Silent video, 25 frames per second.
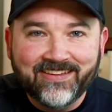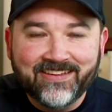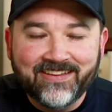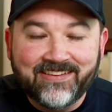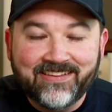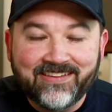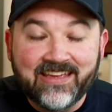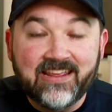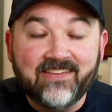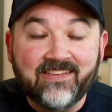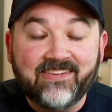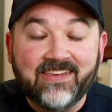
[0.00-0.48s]

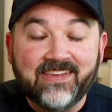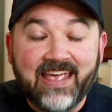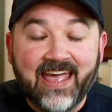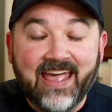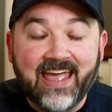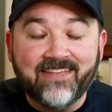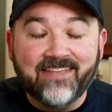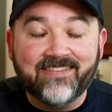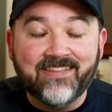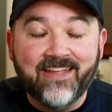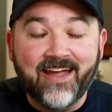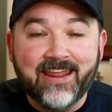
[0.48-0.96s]
Tennessee
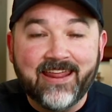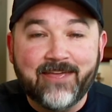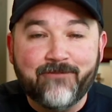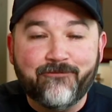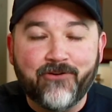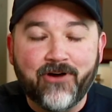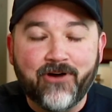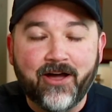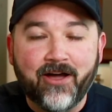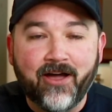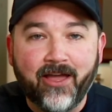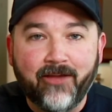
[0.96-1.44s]
has
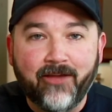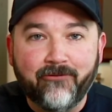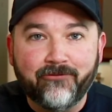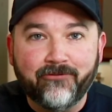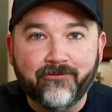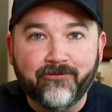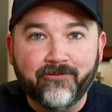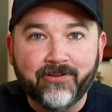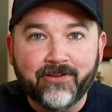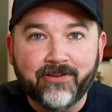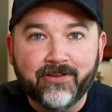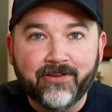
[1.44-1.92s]
95.
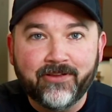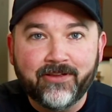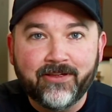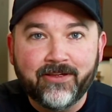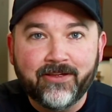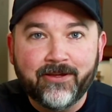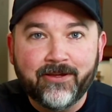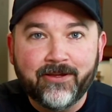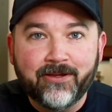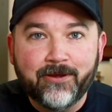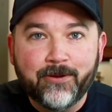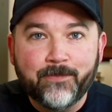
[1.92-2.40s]

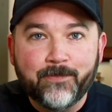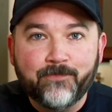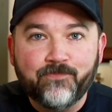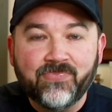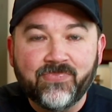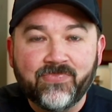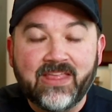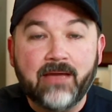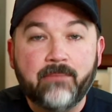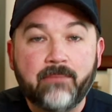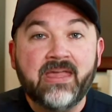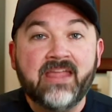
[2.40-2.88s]

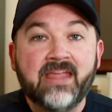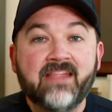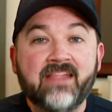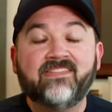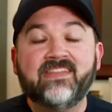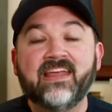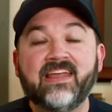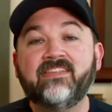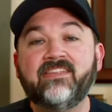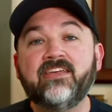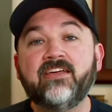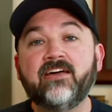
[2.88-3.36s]
That means
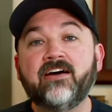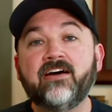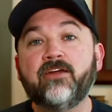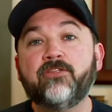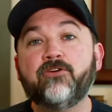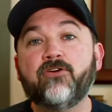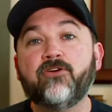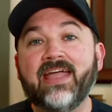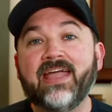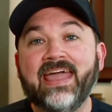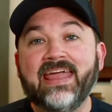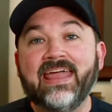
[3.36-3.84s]
that the
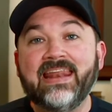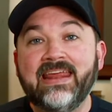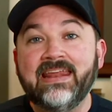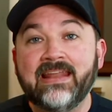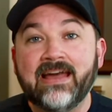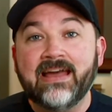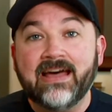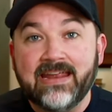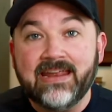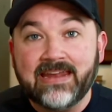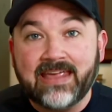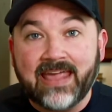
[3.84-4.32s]
other
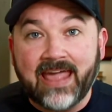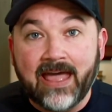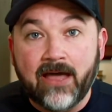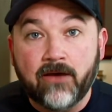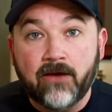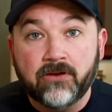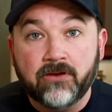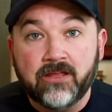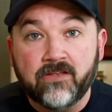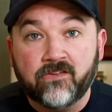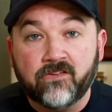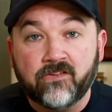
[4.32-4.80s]
89
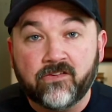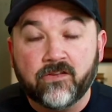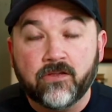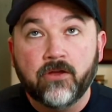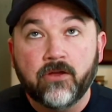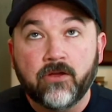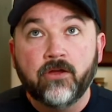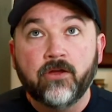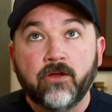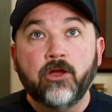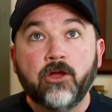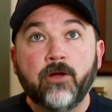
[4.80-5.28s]
counties
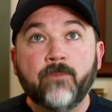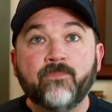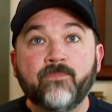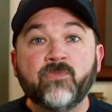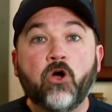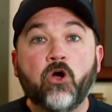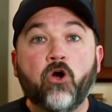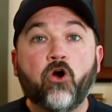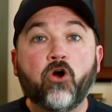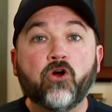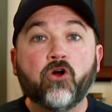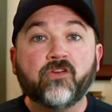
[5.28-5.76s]

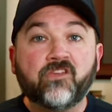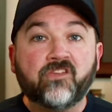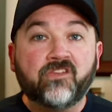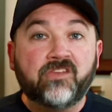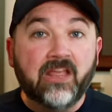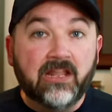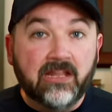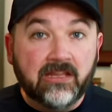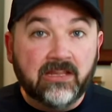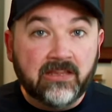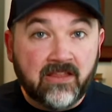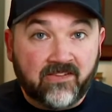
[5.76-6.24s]
are
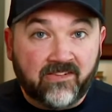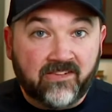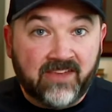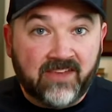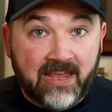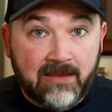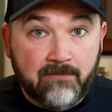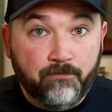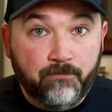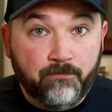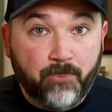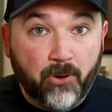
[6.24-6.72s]
still in the
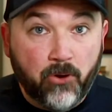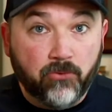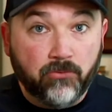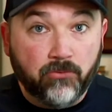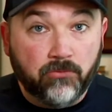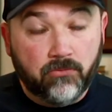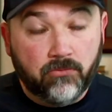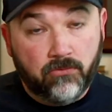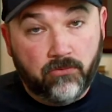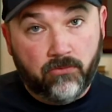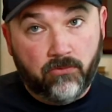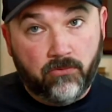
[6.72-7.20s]
same boat
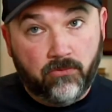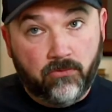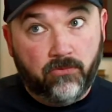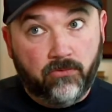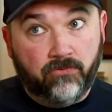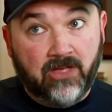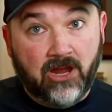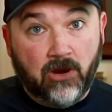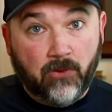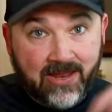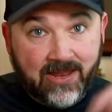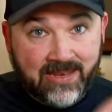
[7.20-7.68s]

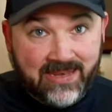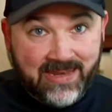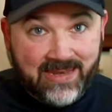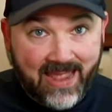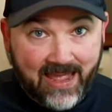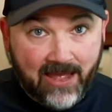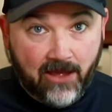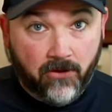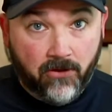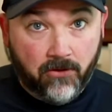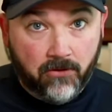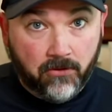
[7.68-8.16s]
they're in
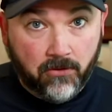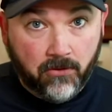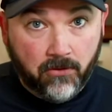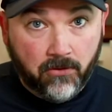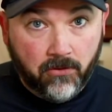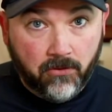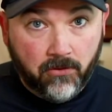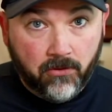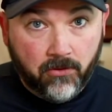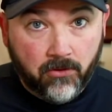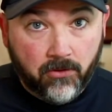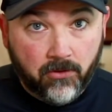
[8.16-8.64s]
now.
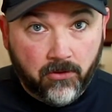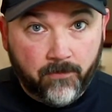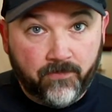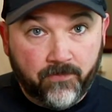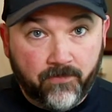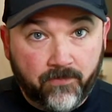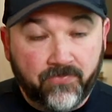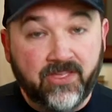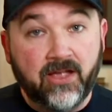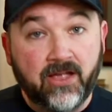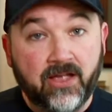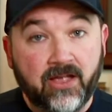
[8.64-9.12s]

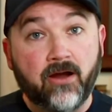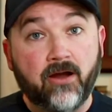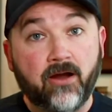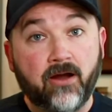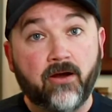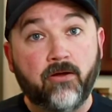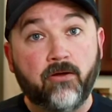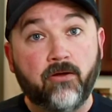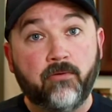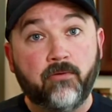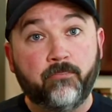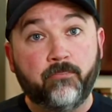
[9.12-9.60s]

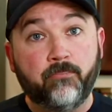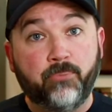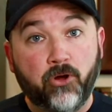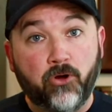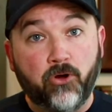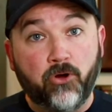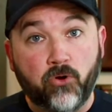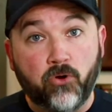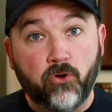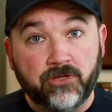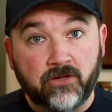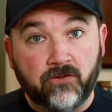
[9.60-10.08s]
They're
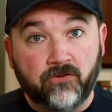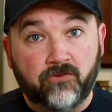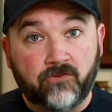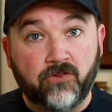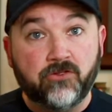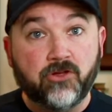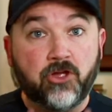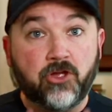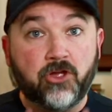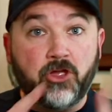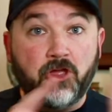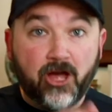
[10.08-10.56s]
beholden to
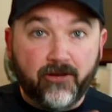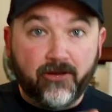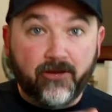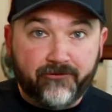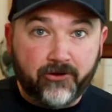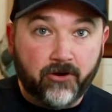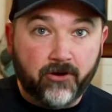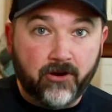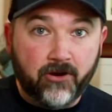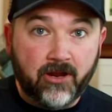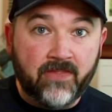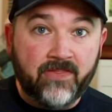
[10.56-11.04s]
the
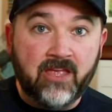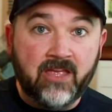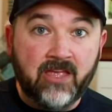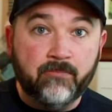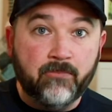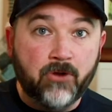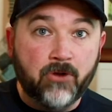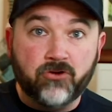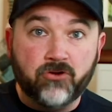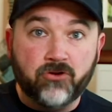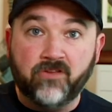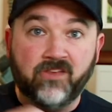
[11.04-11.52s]
governor in the
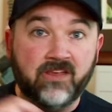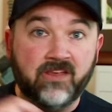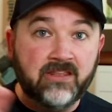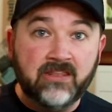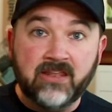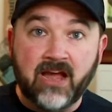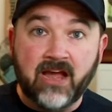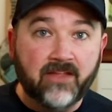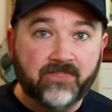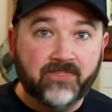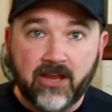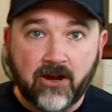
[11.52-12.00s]
emergency,
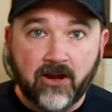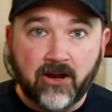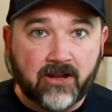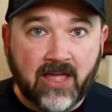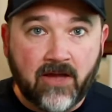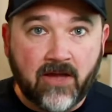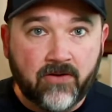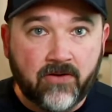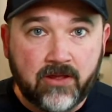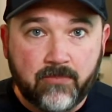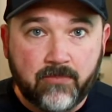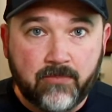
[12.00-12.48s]
not their
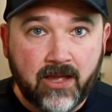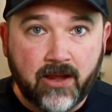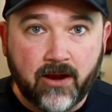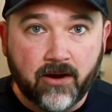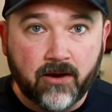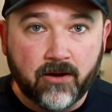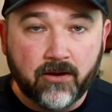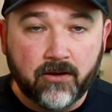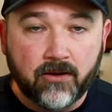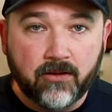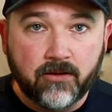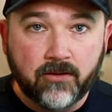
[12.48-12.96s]
county
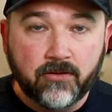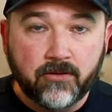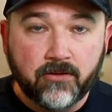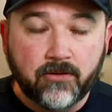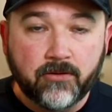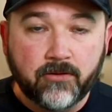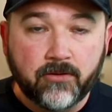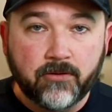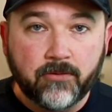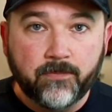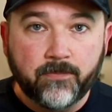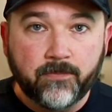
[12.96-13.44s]
mayor.
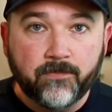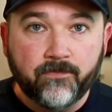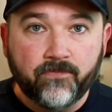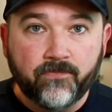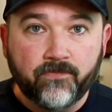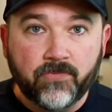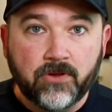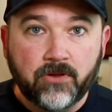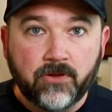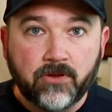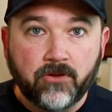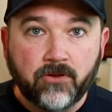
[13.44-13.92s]

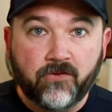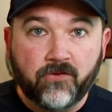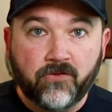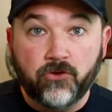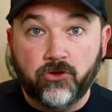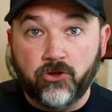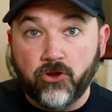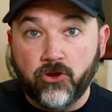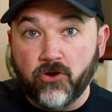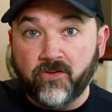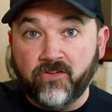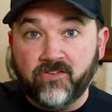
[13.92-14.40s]
So
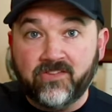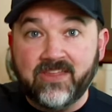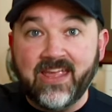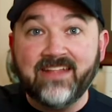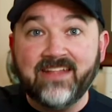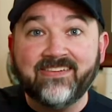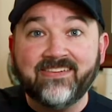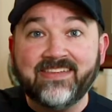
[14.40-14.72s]
your state